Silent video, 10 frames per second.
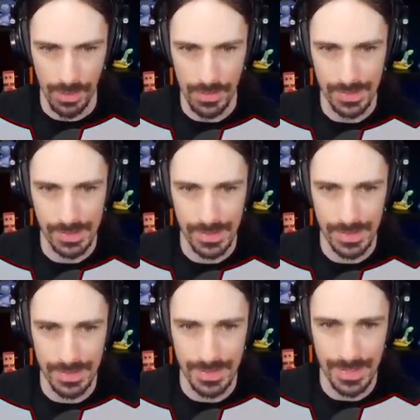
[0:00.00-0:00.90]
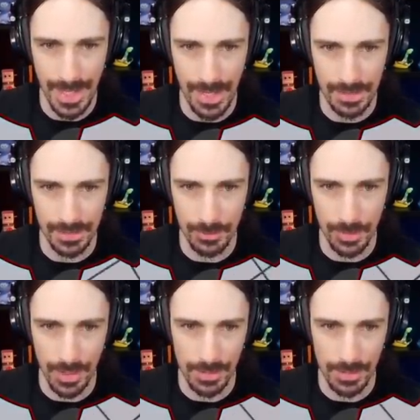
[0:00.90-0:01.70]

And this is exactly what I